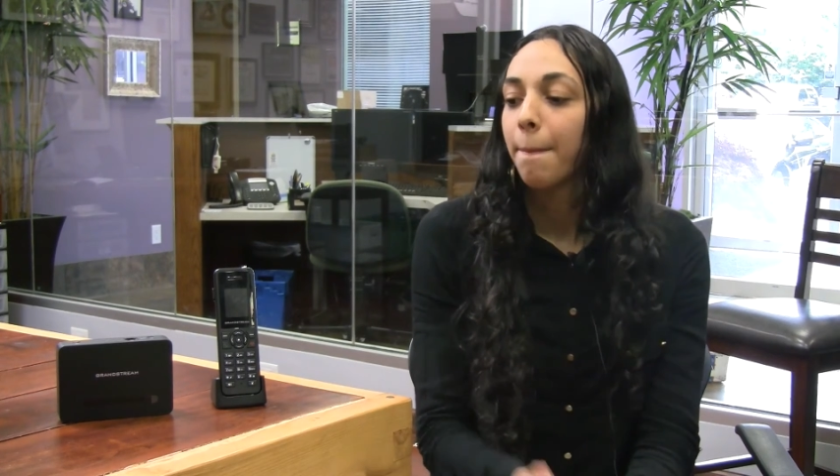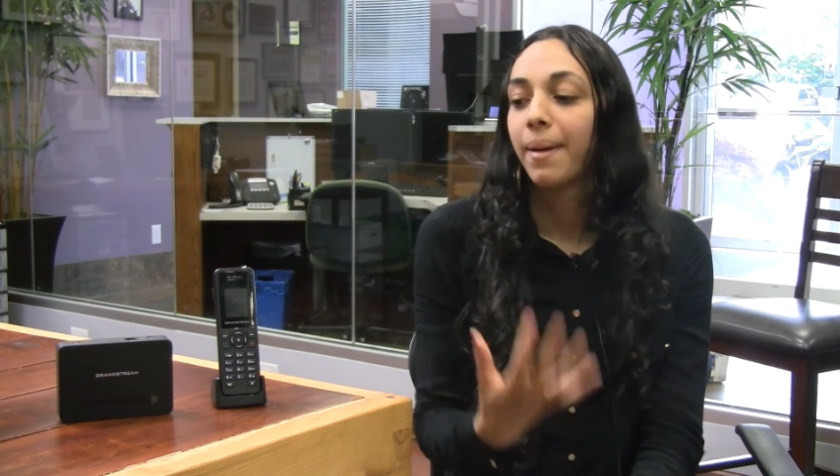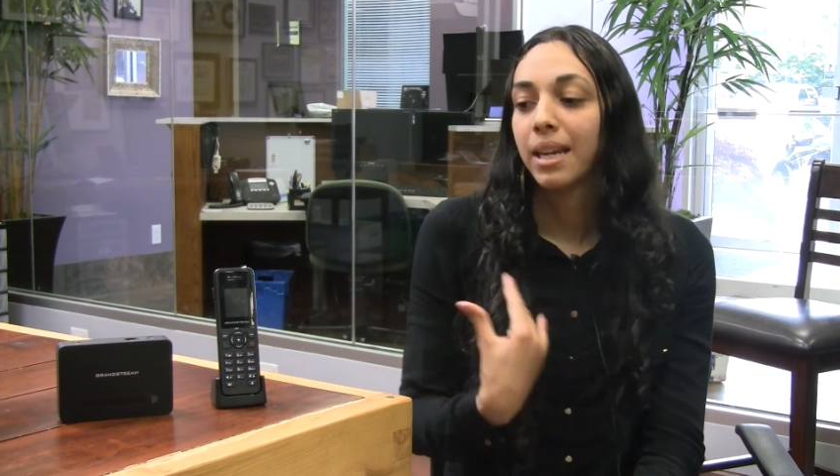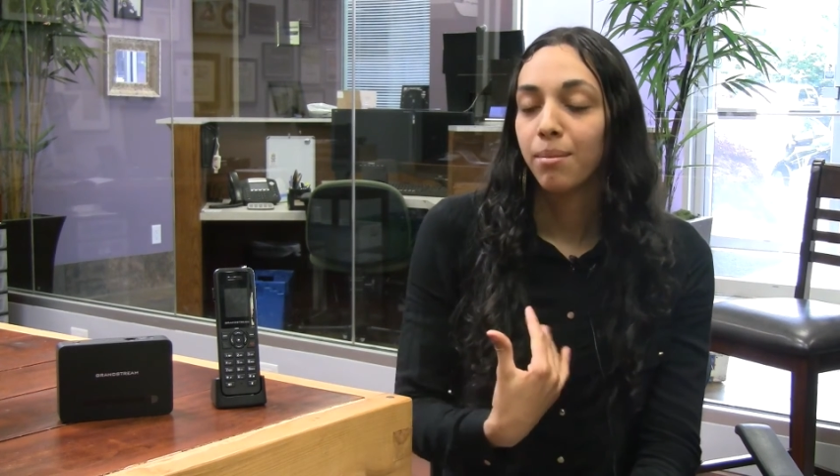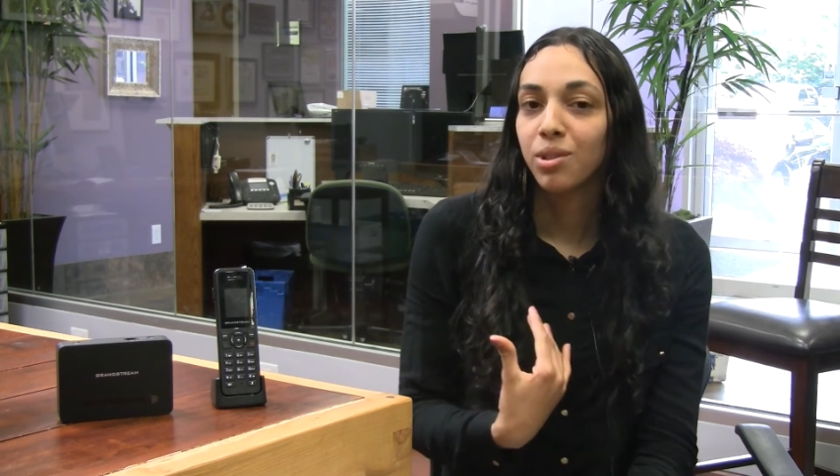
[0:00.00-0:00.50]

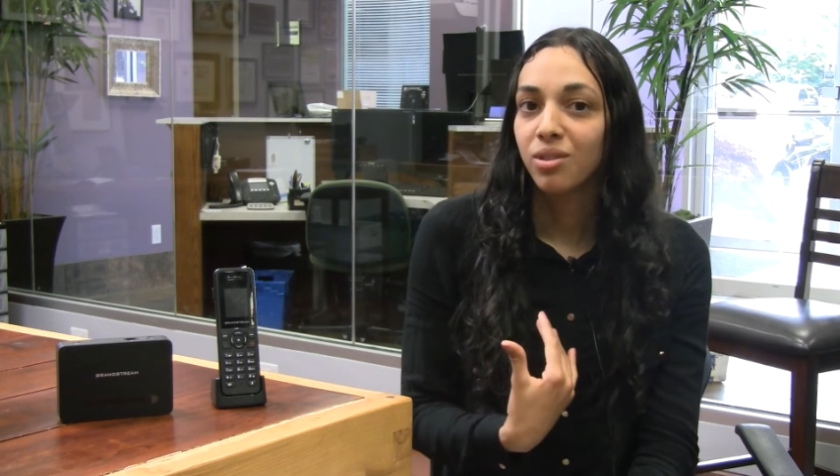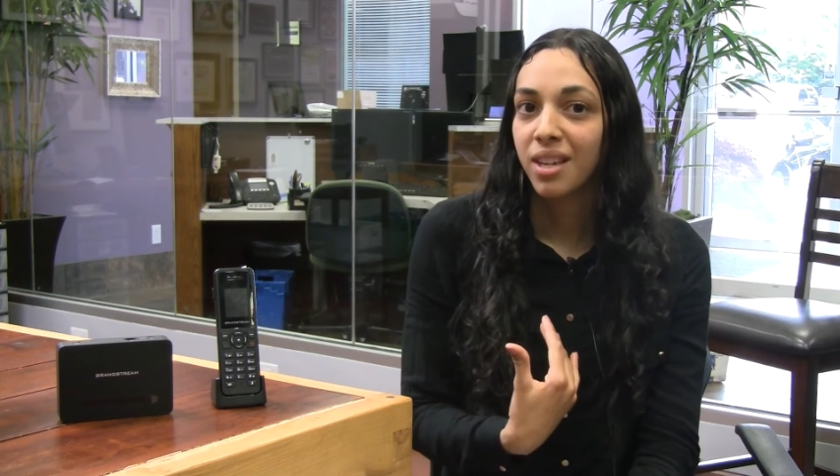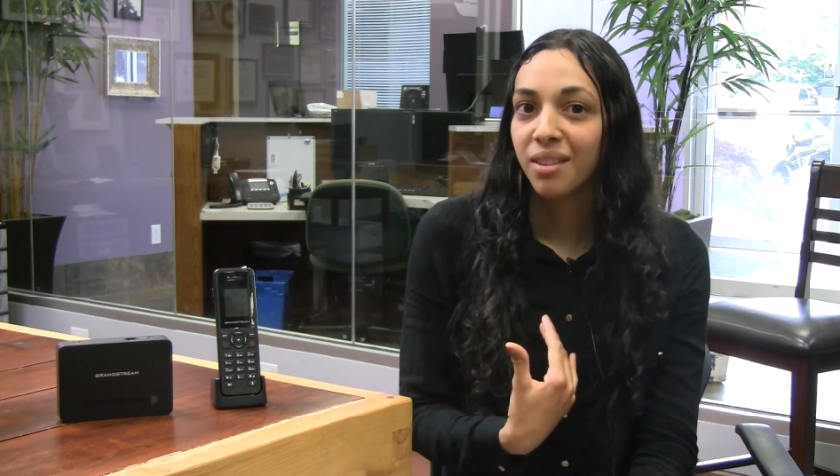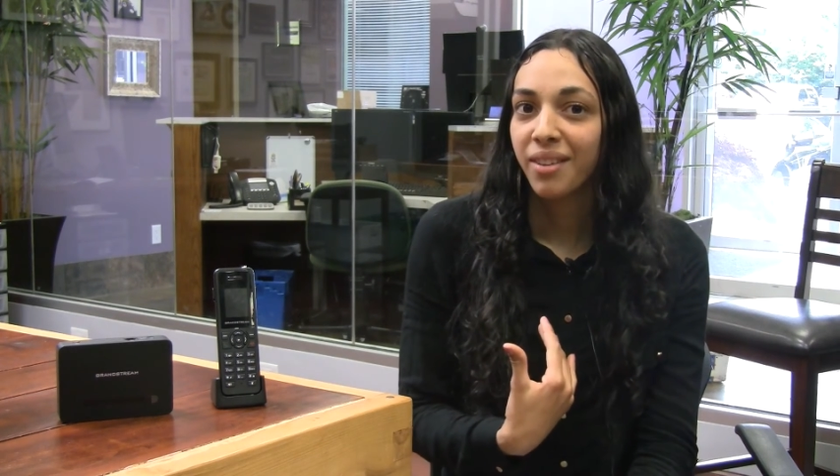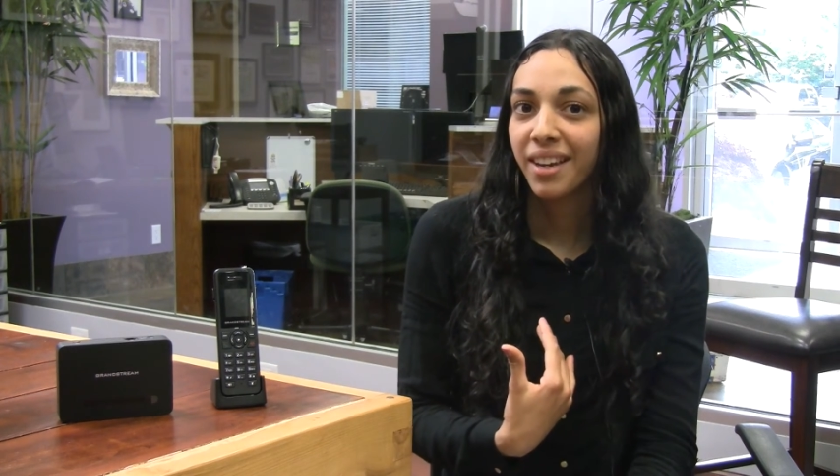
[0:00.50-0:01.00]
My name is
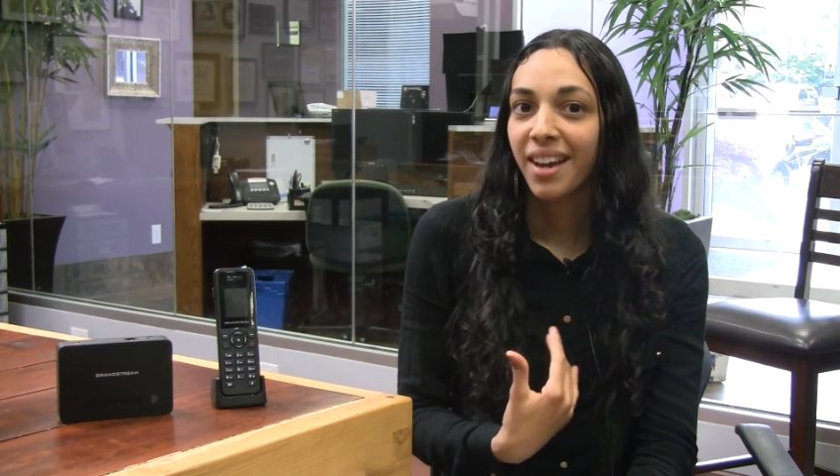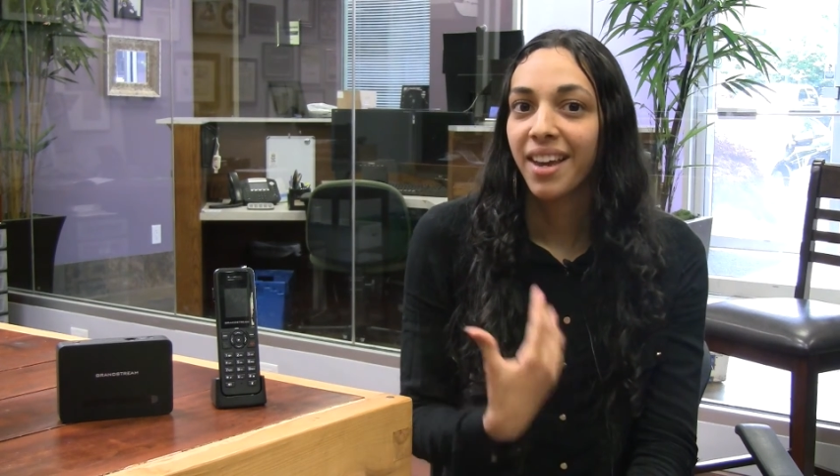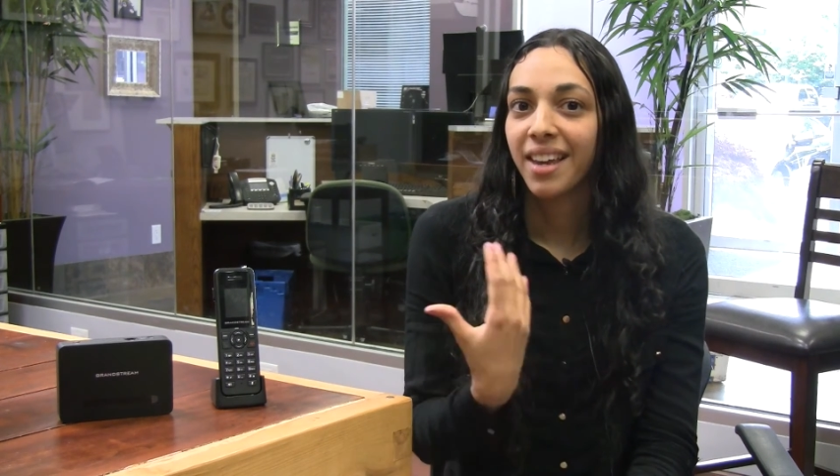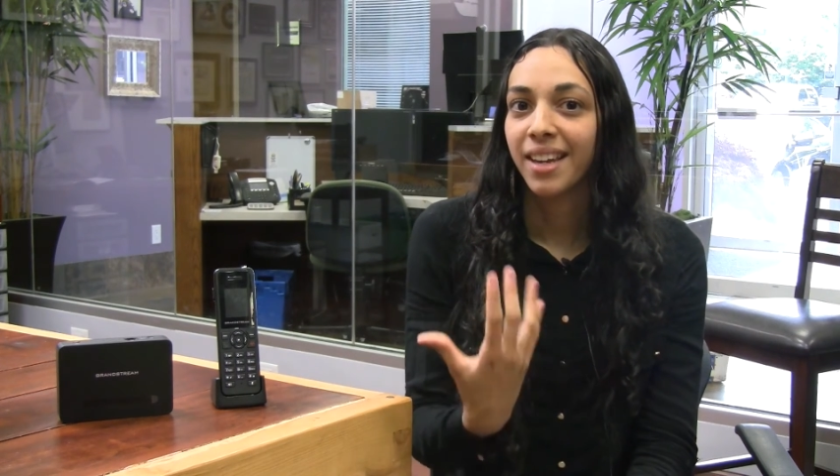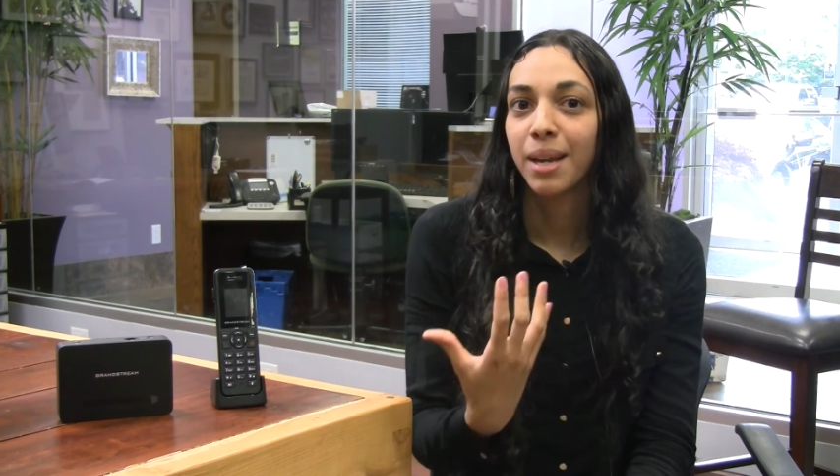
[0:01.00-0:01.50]
Youleidy Vega,
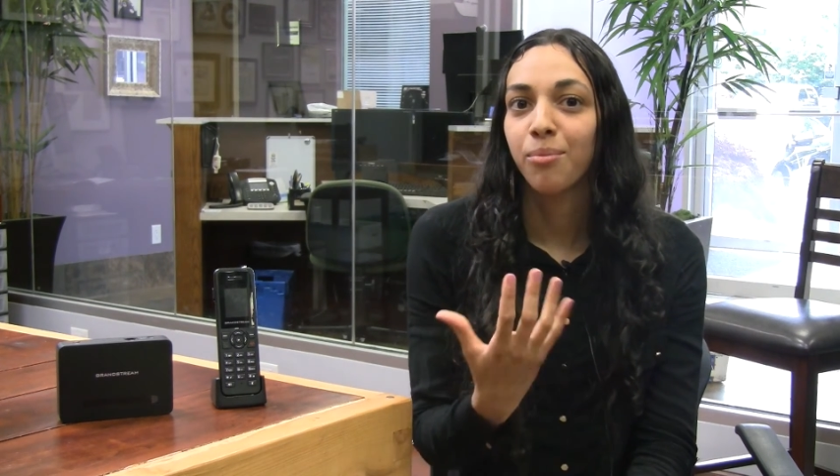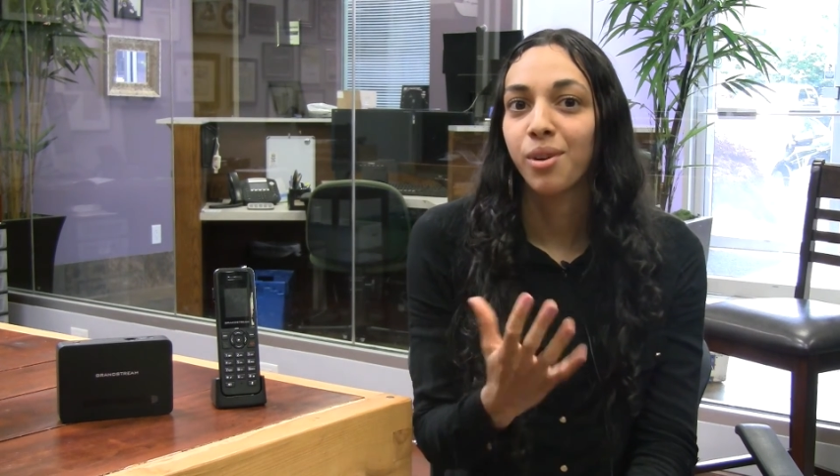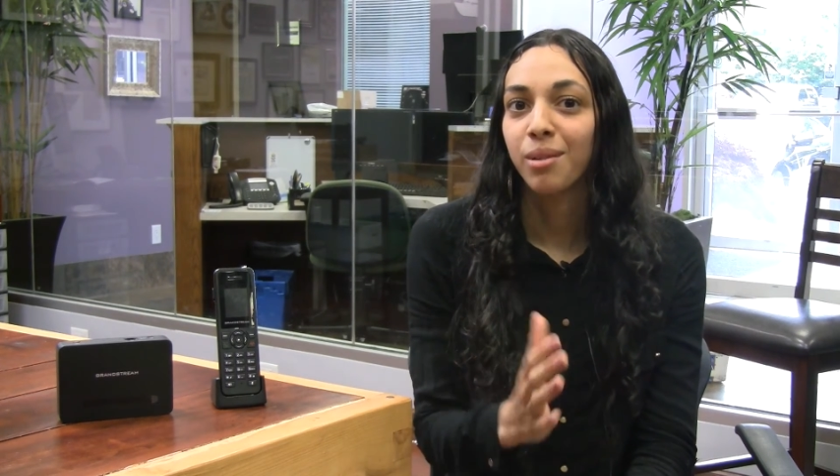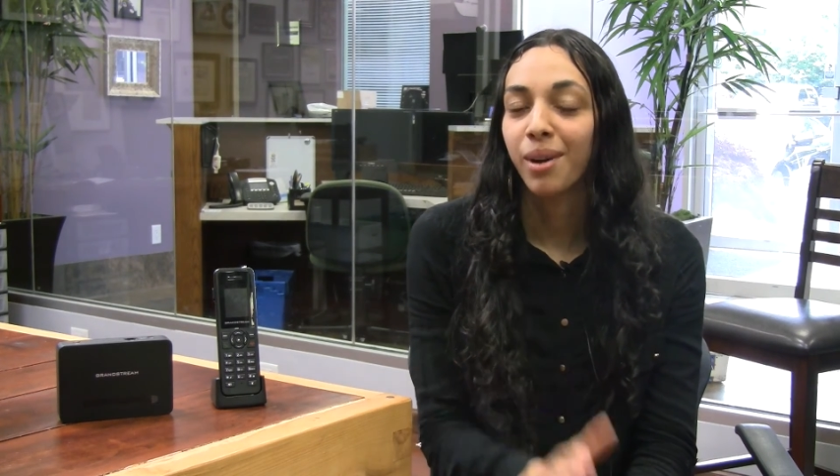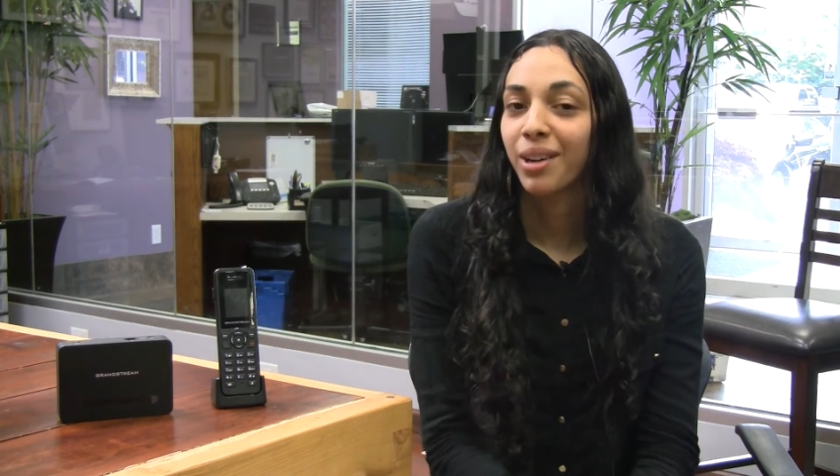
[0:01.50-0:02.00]
and I am
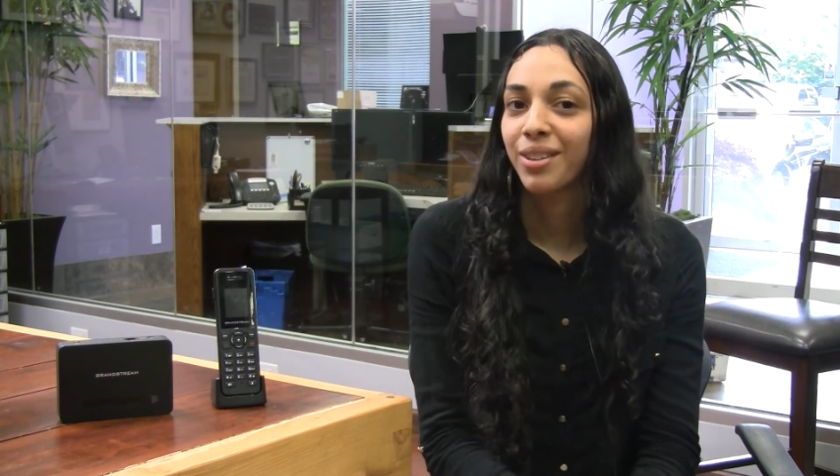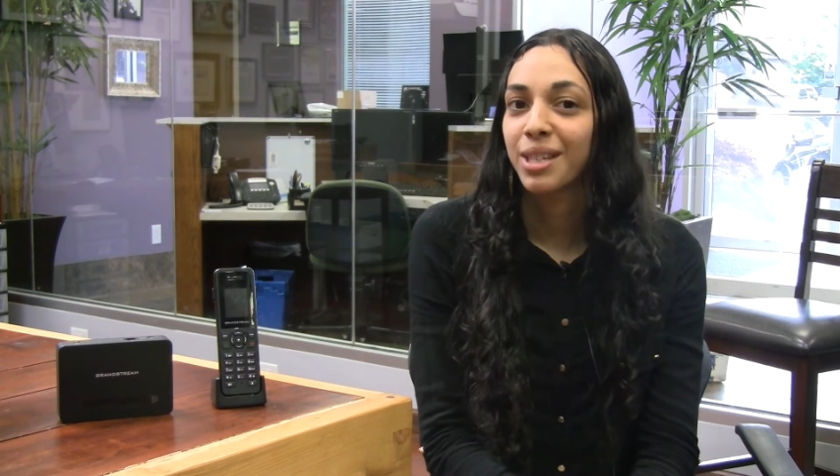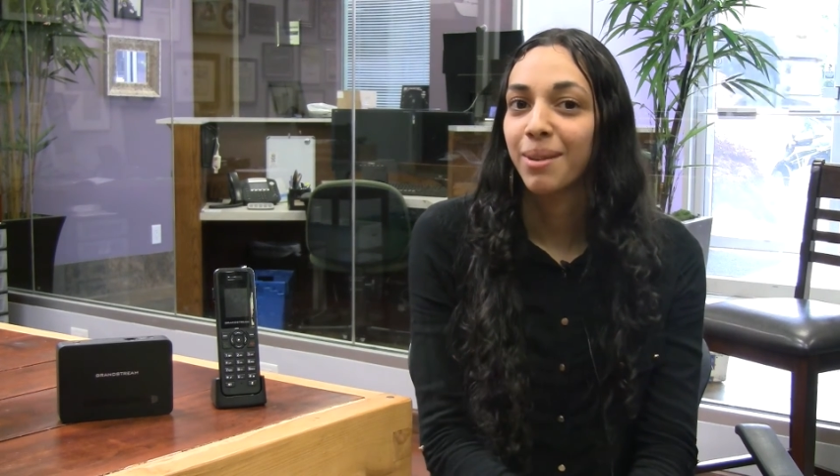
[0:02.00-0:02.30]
Product Marketing